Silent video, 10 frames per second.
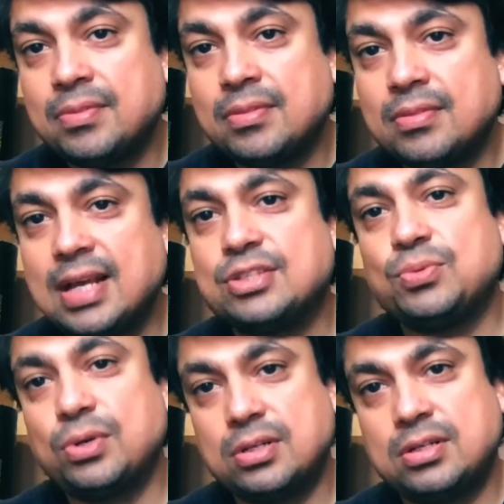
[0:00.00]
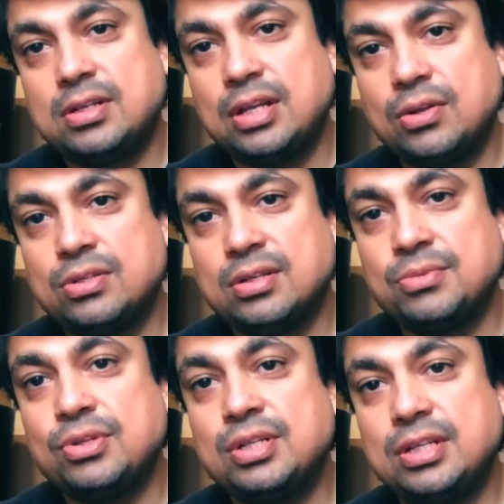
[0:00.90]
that's what the
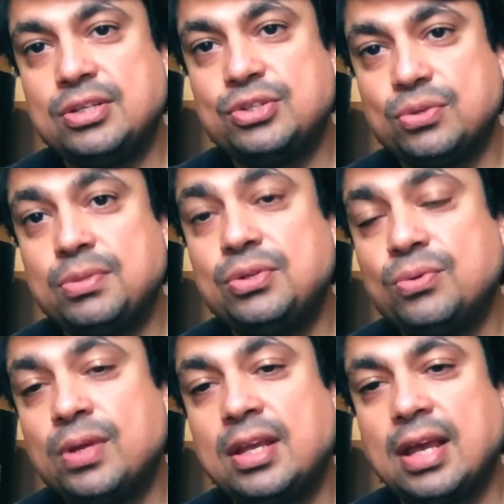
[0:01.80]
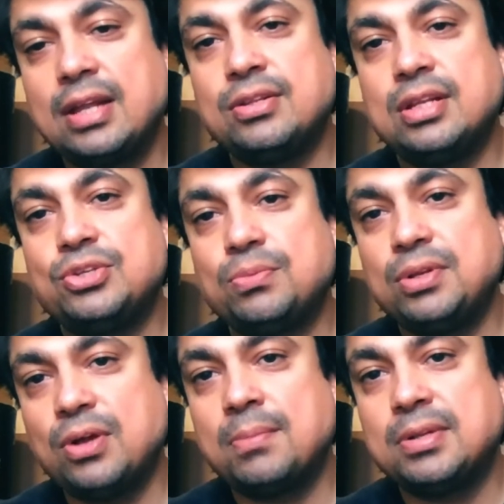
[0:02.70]
community should be doing, and they should be
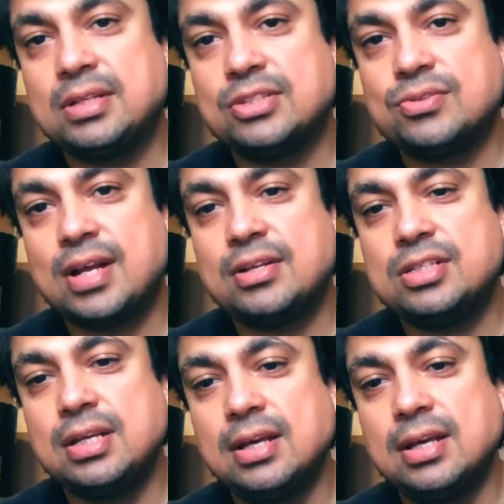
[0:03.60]
adopting that strategy.